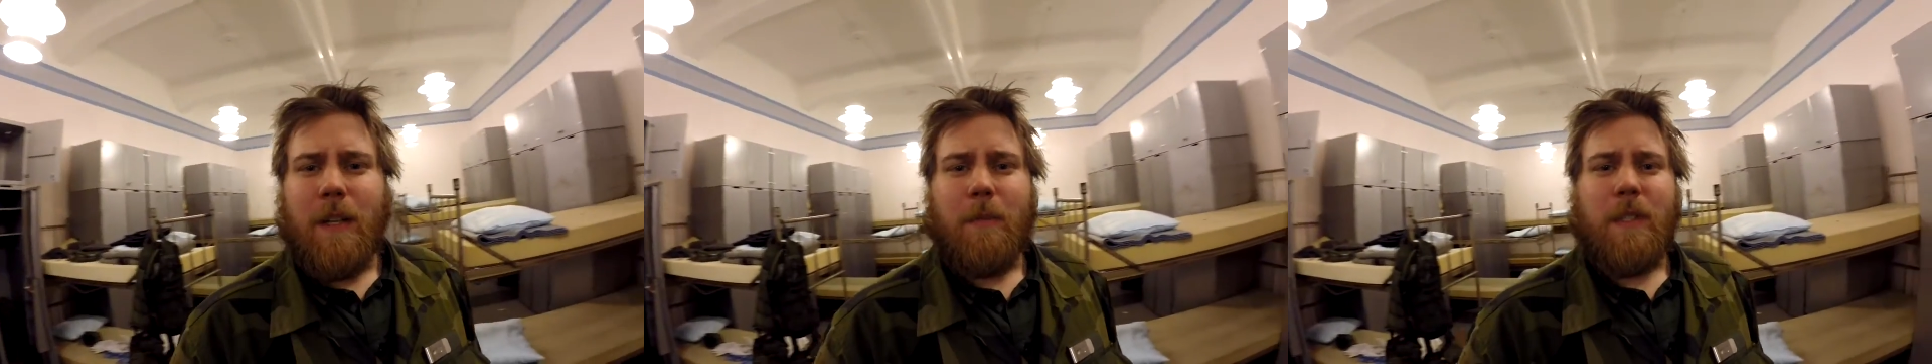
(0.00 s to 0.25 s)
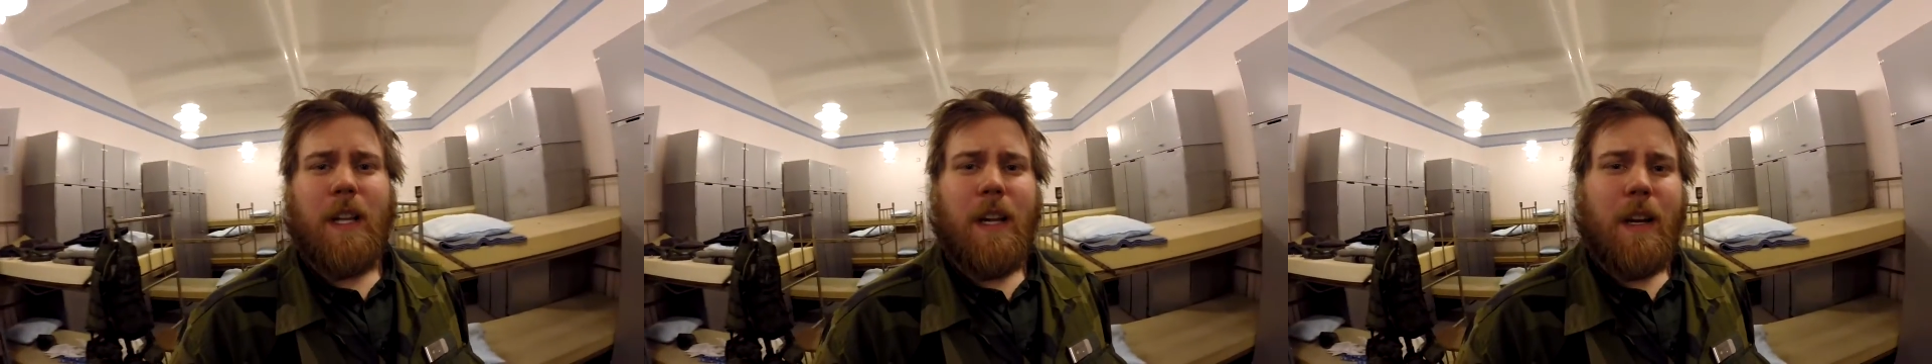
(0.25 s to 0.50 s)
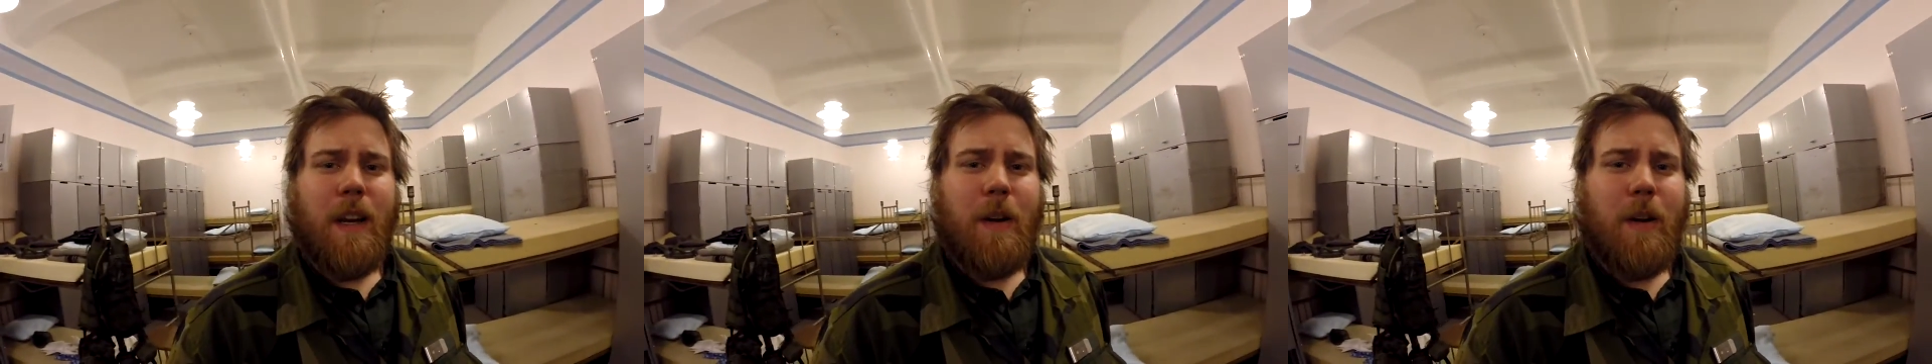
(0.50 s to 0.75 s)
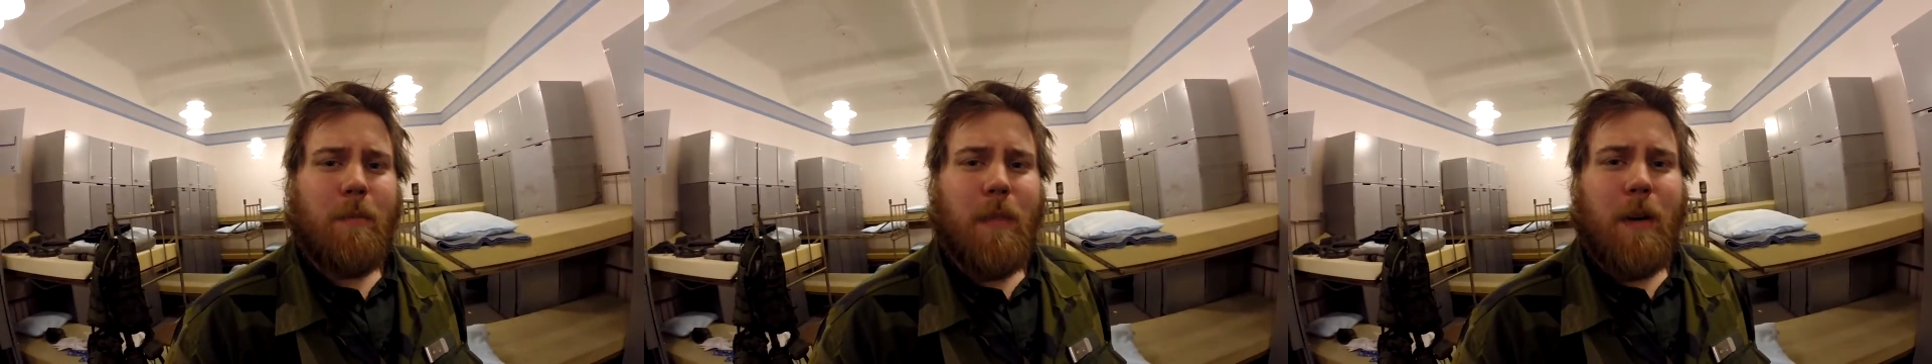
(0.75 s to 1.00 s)
I'm standing
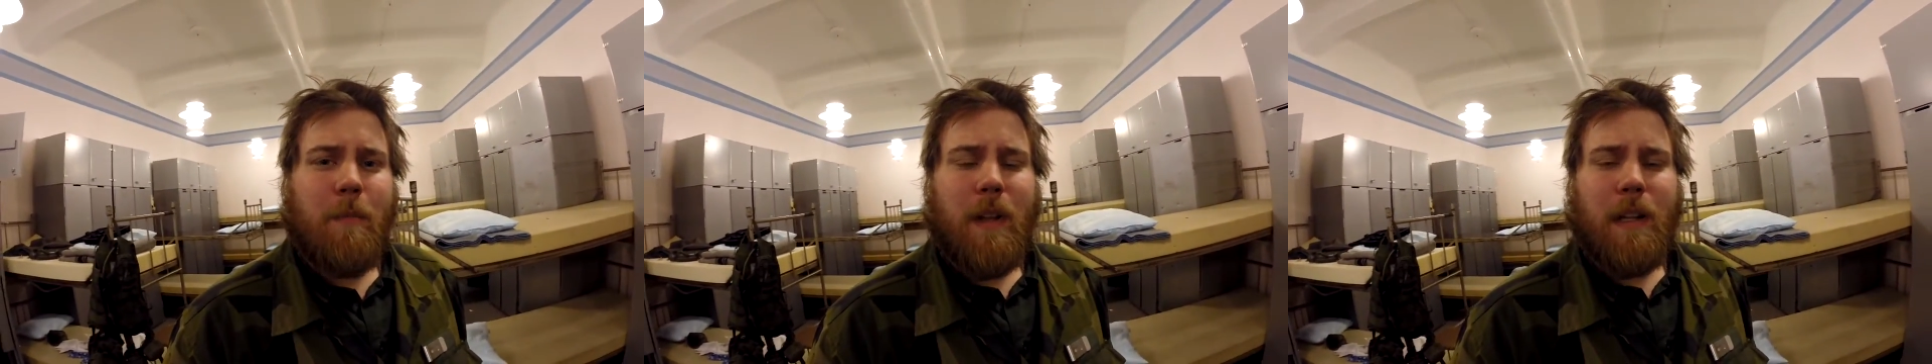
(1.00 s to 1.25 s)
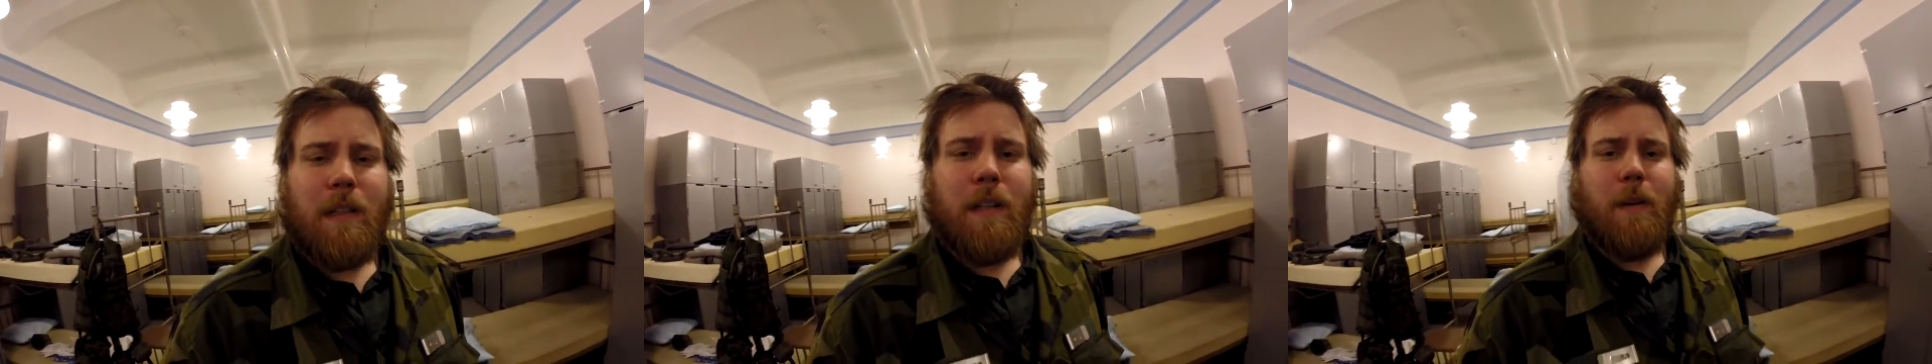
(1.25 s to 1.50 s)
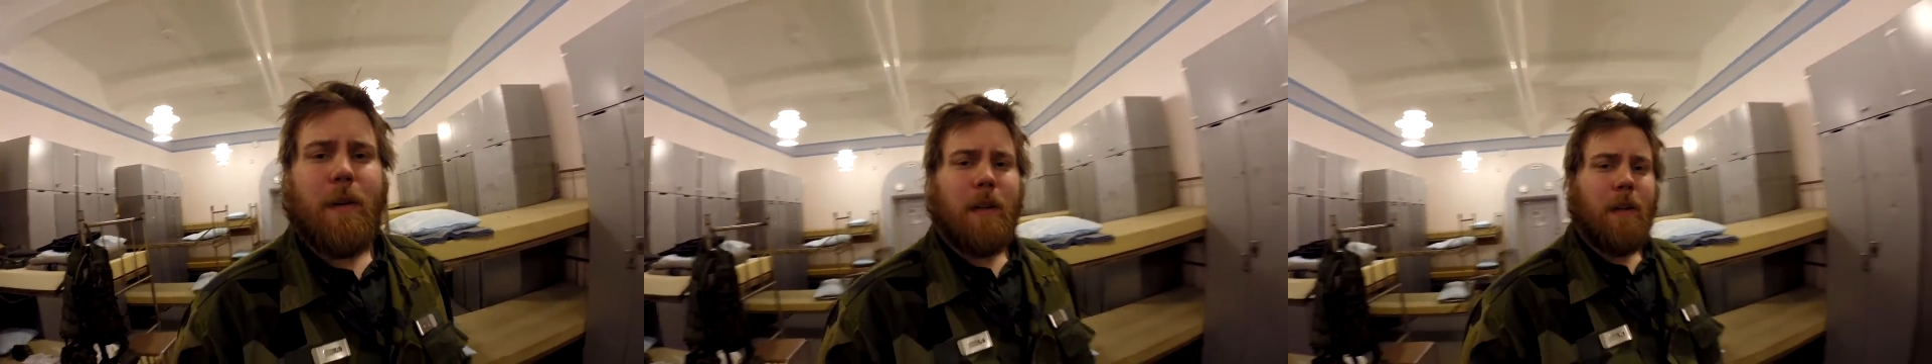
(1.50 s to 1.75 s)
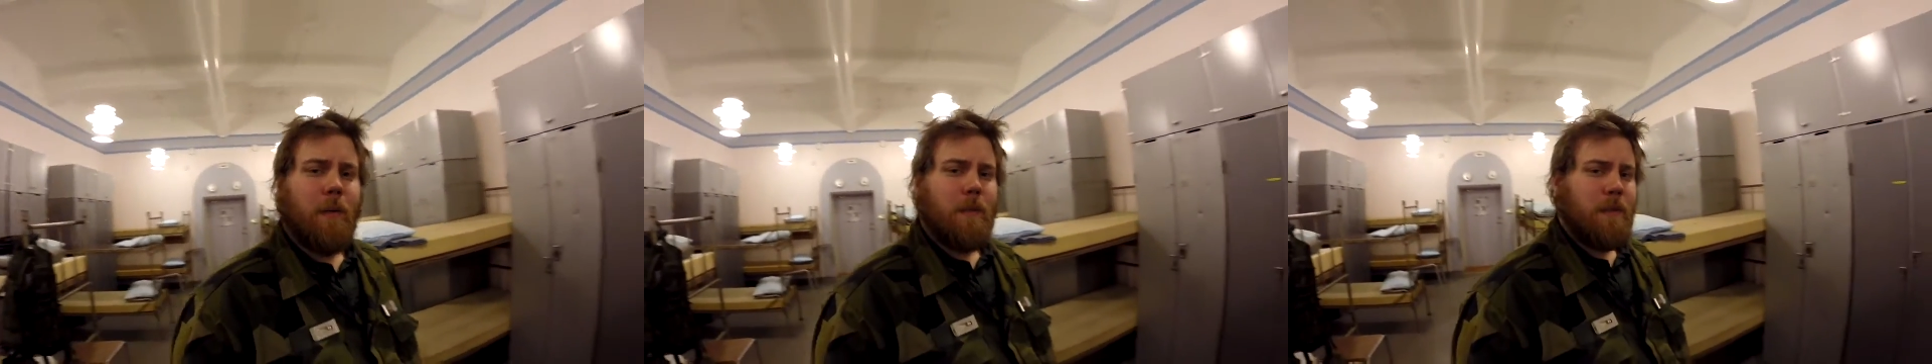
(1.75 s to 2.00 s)
here in my military
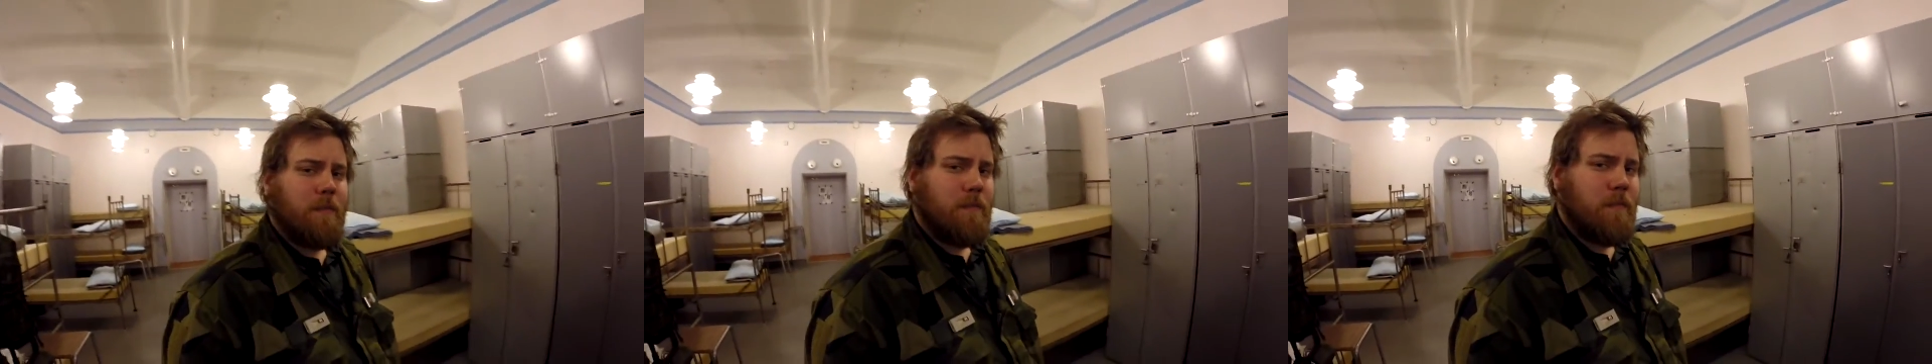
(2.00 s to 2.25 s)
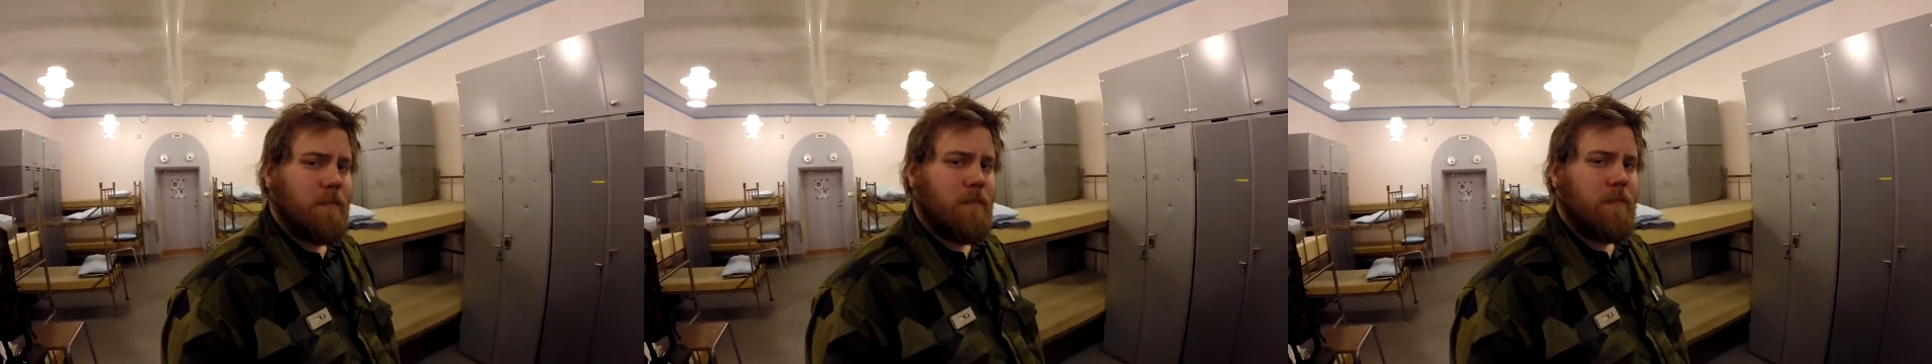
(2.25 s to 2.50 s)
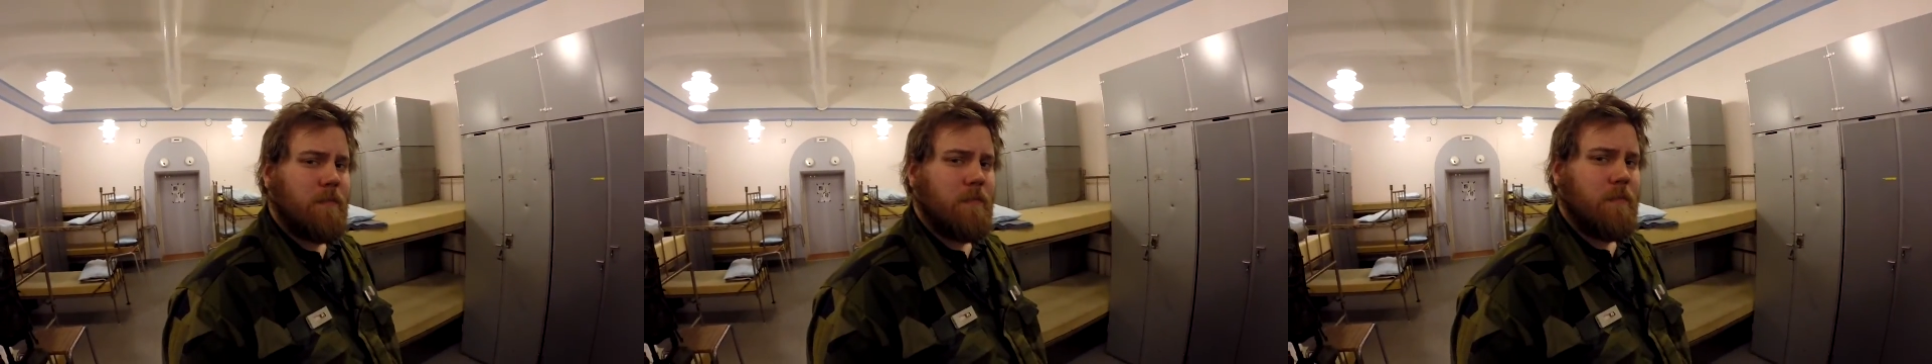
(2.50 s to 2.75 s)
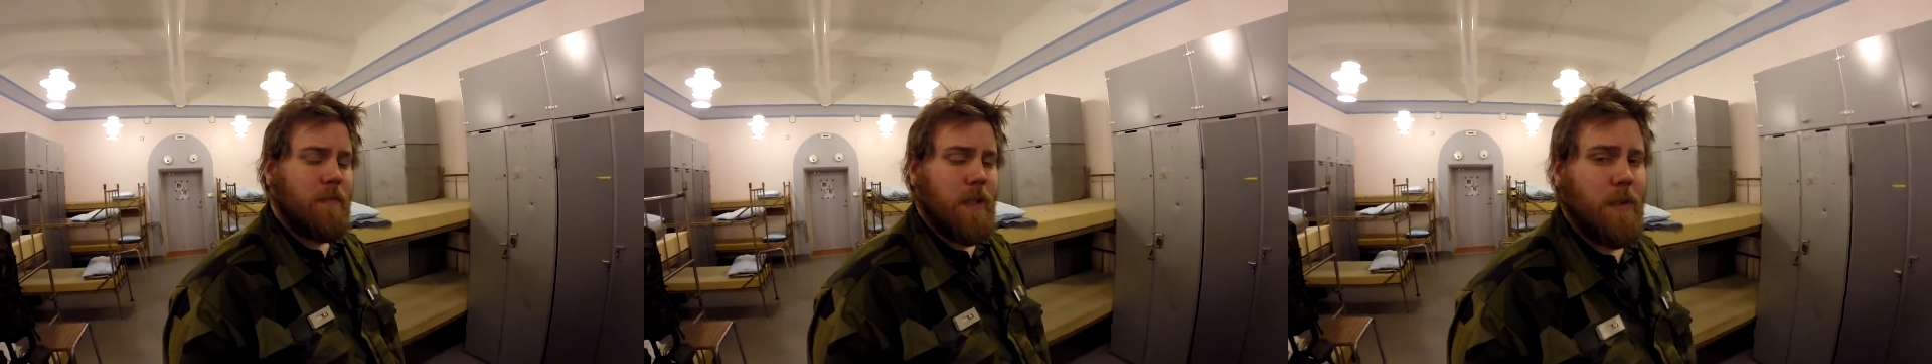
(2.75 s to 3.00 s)
clothes,
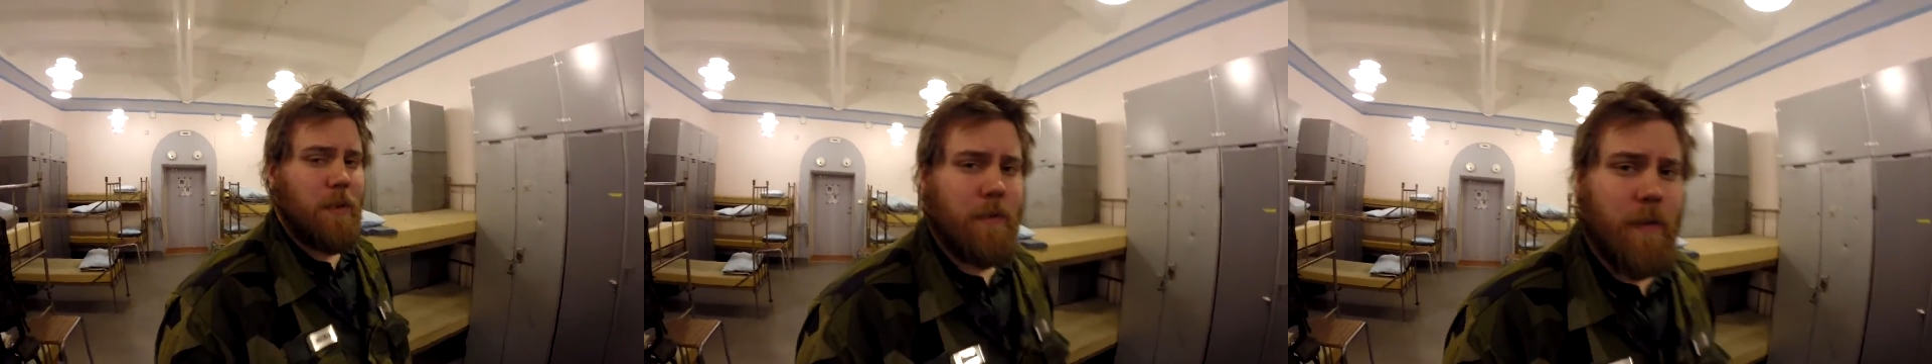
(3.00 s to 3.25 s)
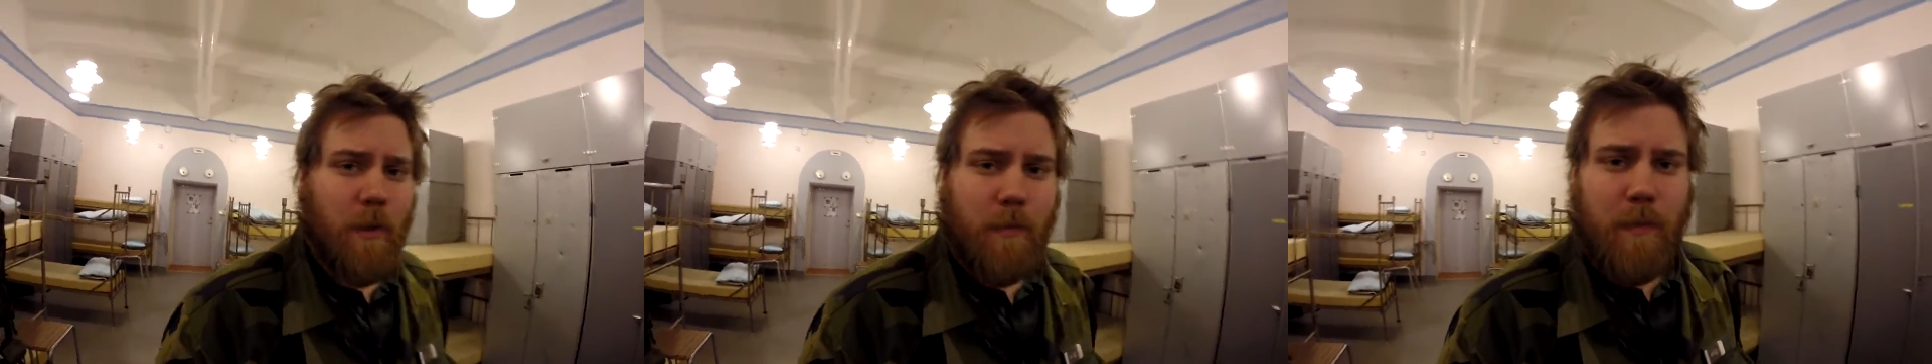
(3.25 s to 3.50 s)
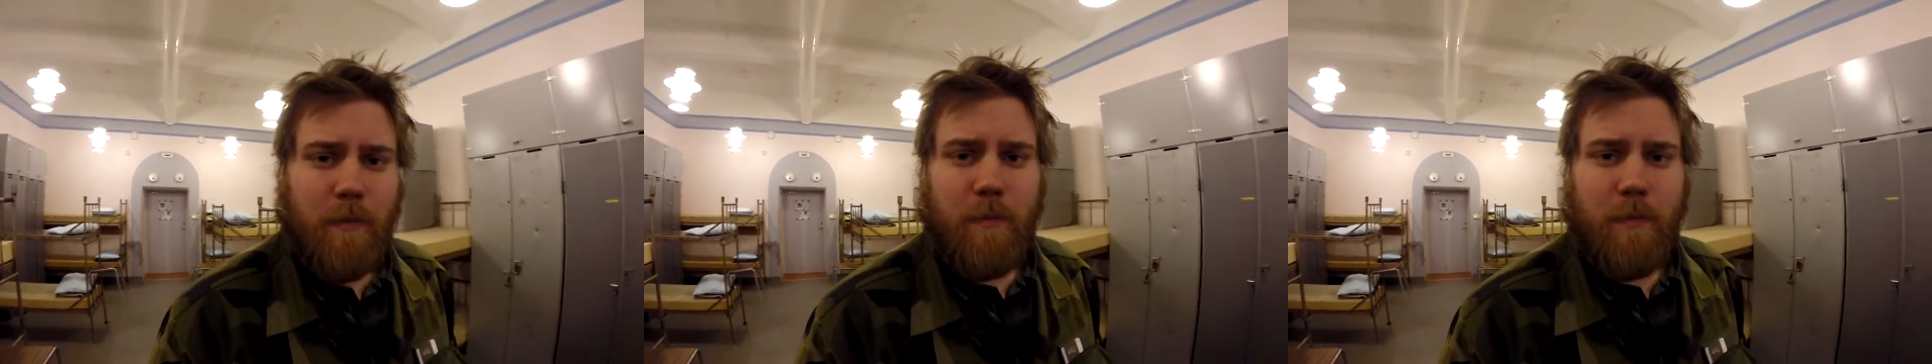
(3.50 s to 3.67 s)
my uniform.